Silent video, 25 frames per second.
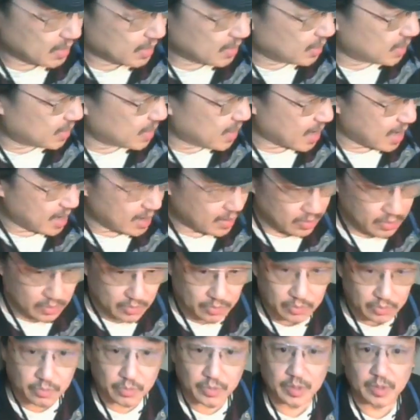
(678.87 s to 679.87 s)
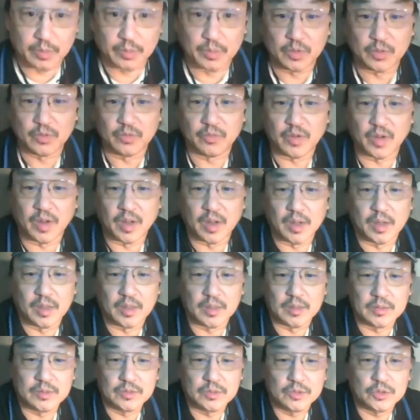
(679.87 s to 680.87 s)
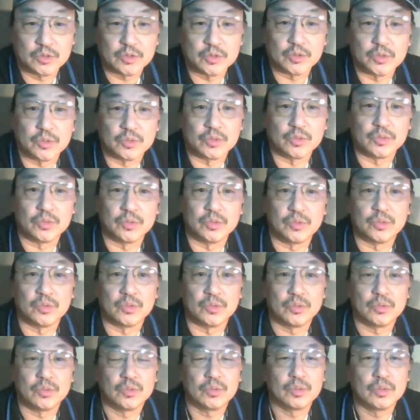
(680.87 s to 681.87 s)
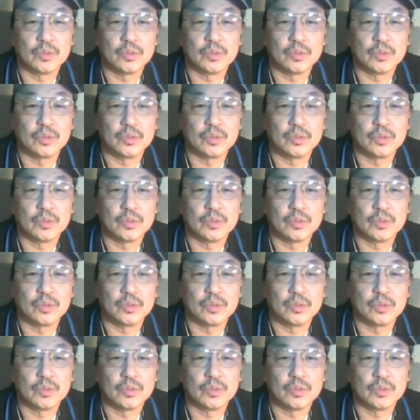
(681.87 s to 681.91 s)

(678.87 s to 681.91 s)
Now we'll move on to